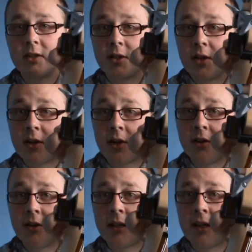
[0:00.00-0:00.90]
To turn it
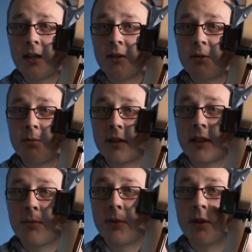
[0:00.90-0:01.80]
on, all you need to do is press
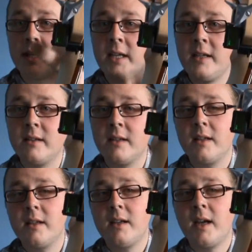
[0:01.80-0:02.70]
this button here
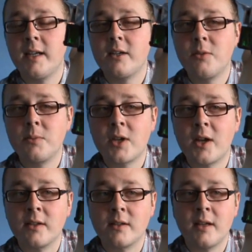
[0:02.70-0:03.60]
and it comes
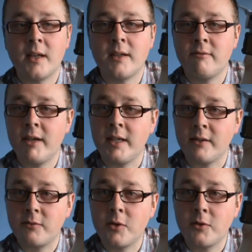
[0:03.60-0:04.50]
on
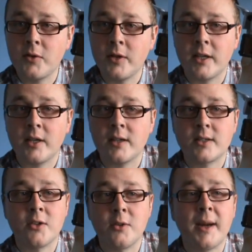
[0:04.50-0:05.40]
reading 440
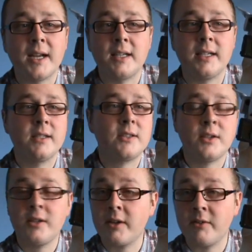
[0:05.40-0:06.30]
Hz automatically, so
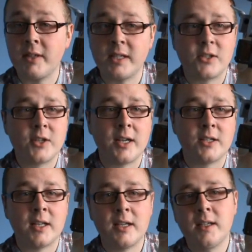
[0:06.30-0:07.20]
you don't even need to change
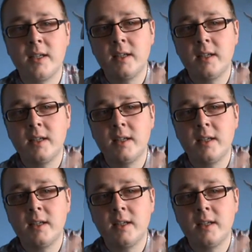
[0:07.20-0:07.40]
that.